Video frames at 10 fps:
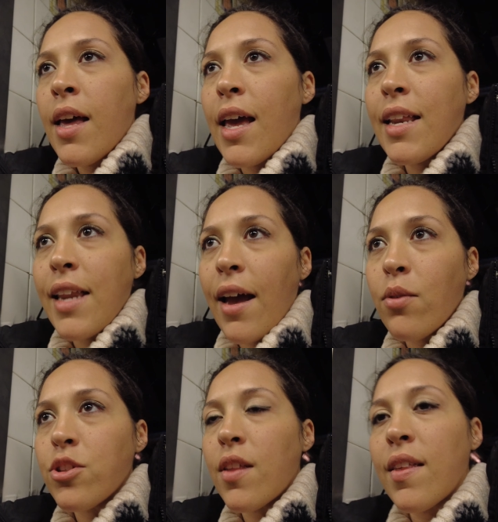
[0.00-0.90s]
And
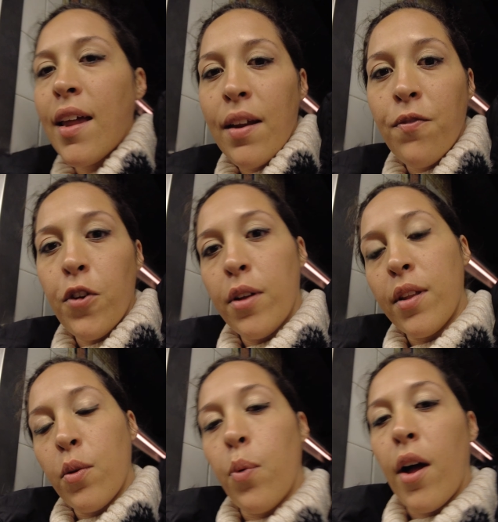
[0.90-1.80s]
now just heading for a
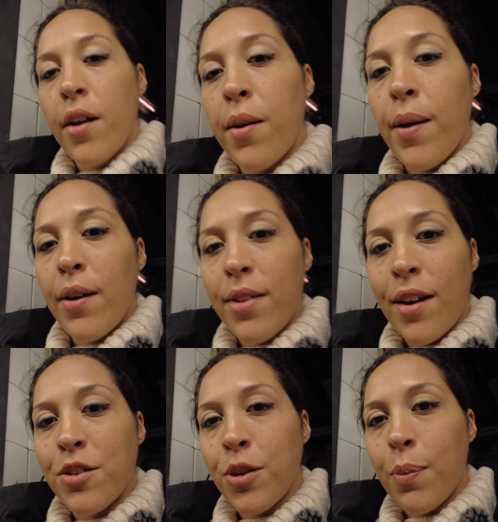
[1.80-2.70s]
little walk around
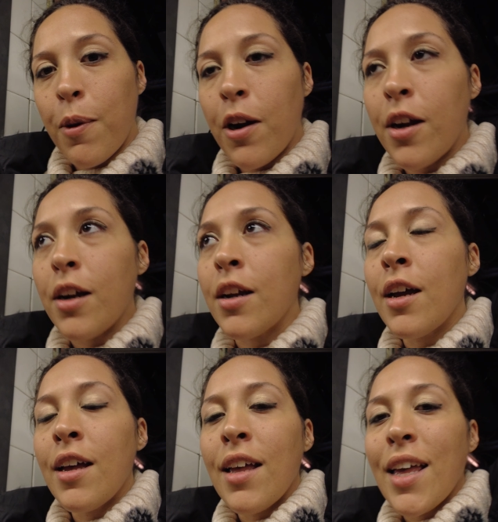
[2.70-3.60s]
Central Park
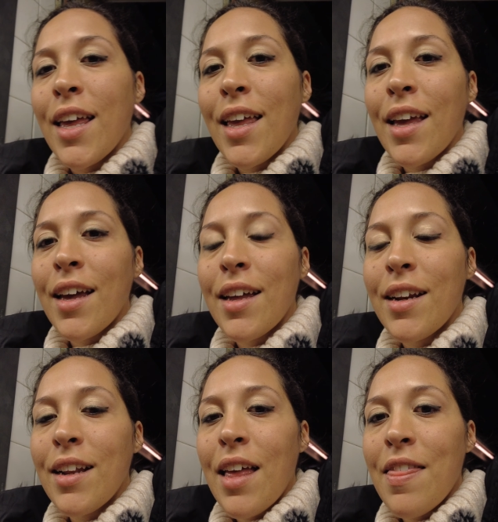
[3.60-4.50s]

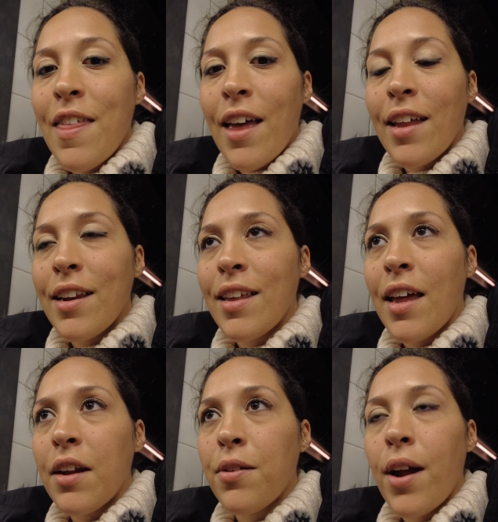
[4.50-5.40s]
and then
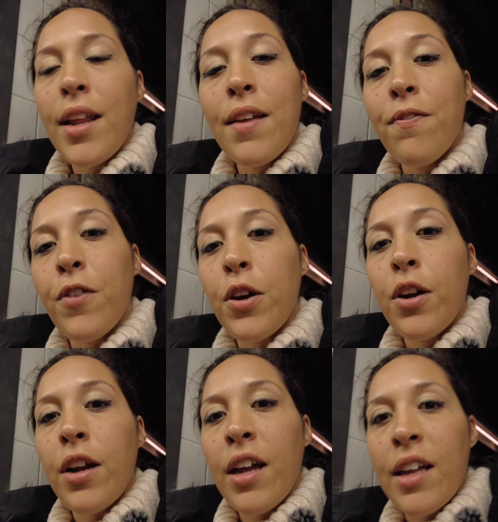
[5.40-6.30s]
getting ready
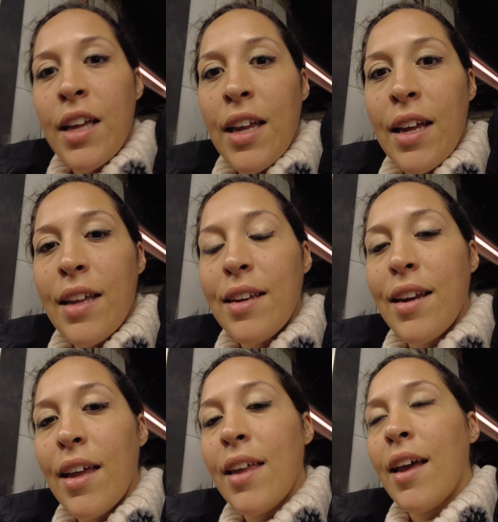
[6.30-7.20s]
for a
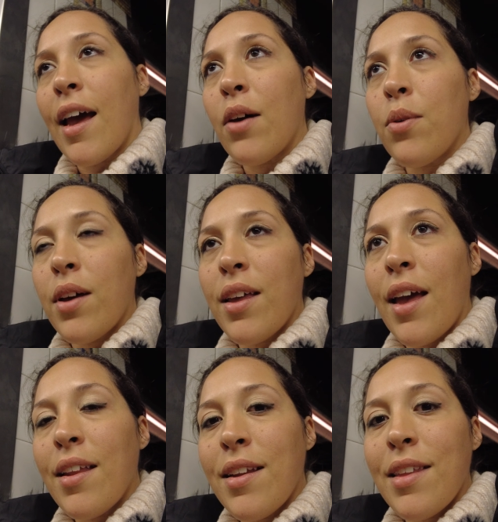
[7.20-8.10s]
night out
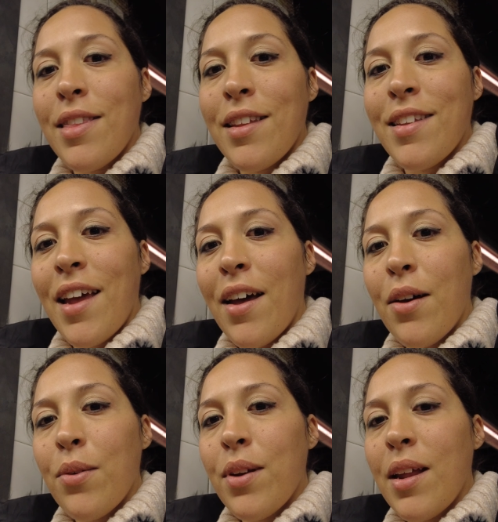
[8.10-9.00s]
again in the
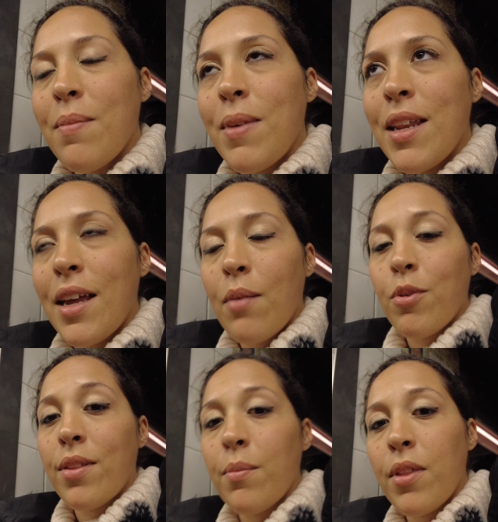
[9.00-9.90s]
town and meeting up
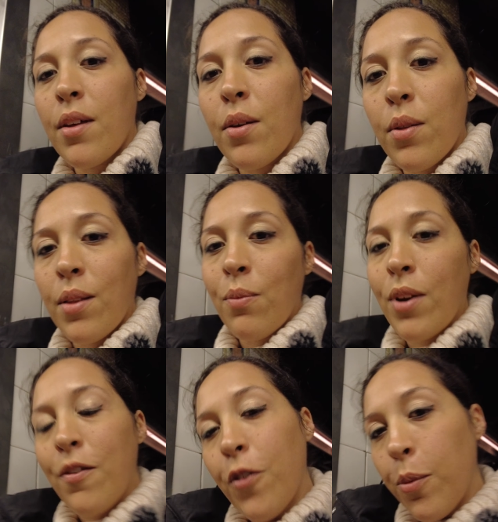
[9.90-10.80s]
with some of the
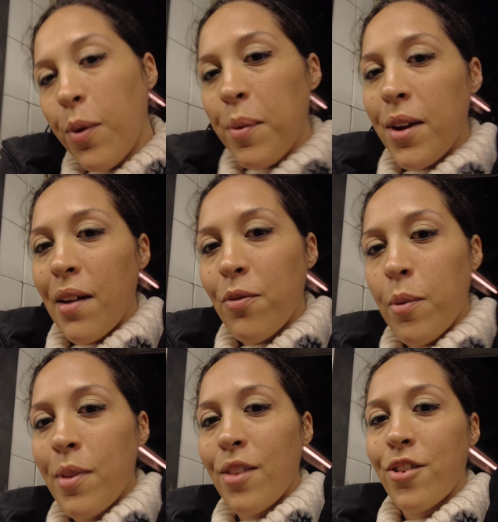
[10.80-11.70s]
wonderful women of
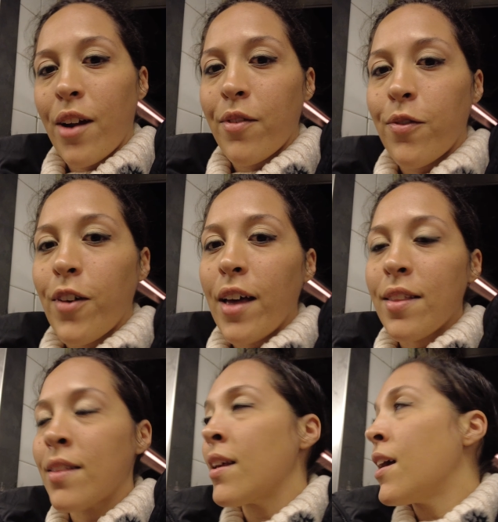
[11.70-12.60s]
Women's Travel Fest.